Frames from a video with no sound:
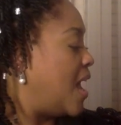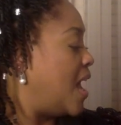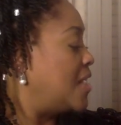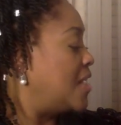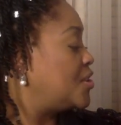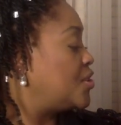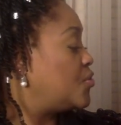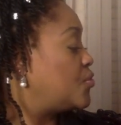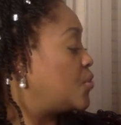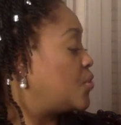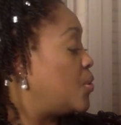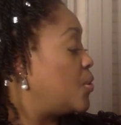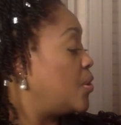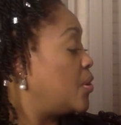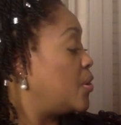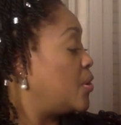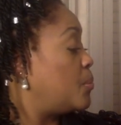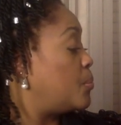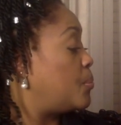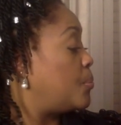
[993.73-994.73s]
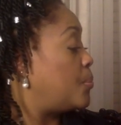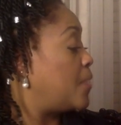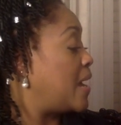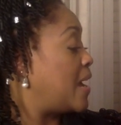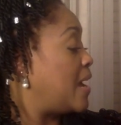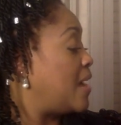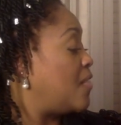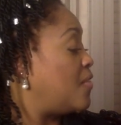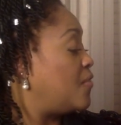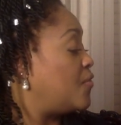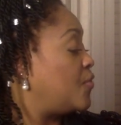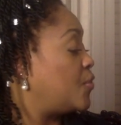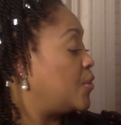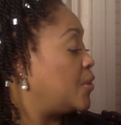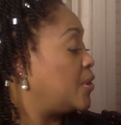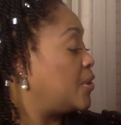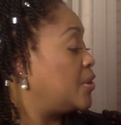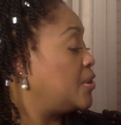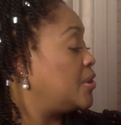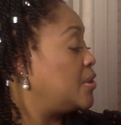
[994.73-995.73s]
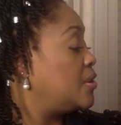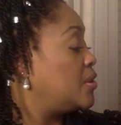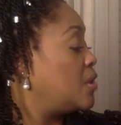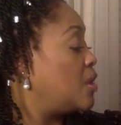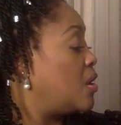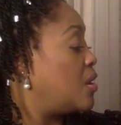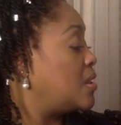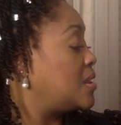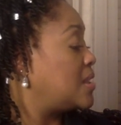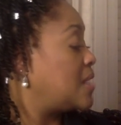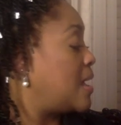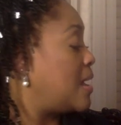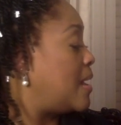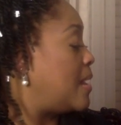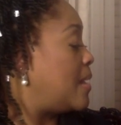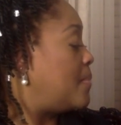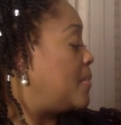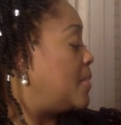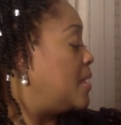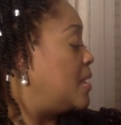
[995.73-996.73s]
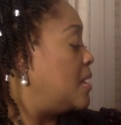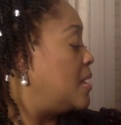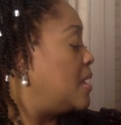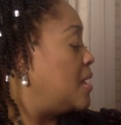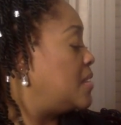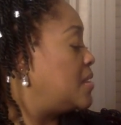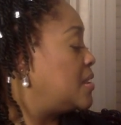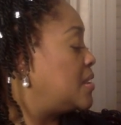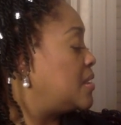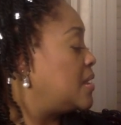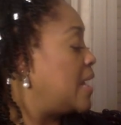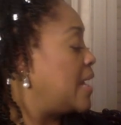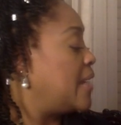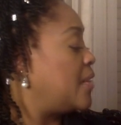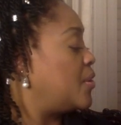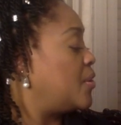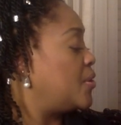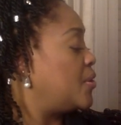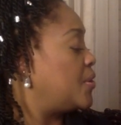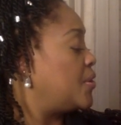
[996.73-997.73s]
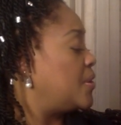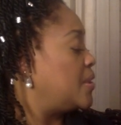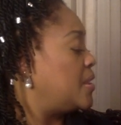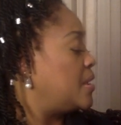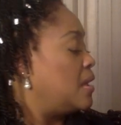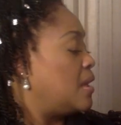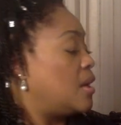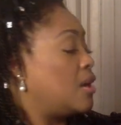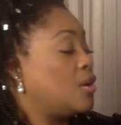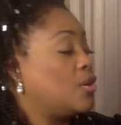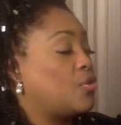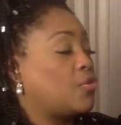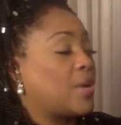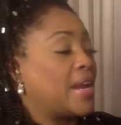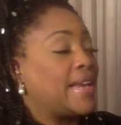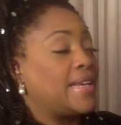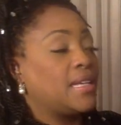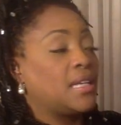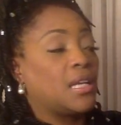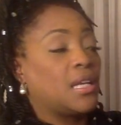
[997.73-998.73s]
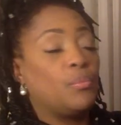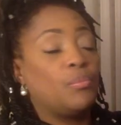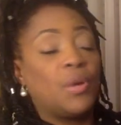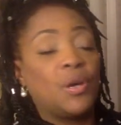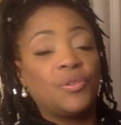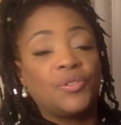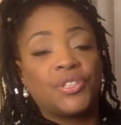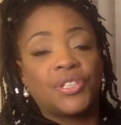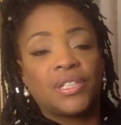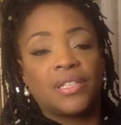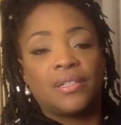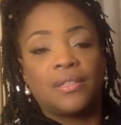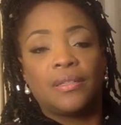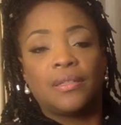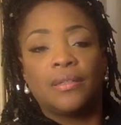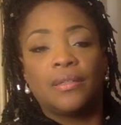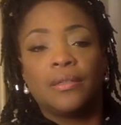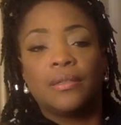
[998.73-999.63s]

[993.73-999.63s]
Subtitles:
I stroked her brow for a good long time until I heard a great commotion.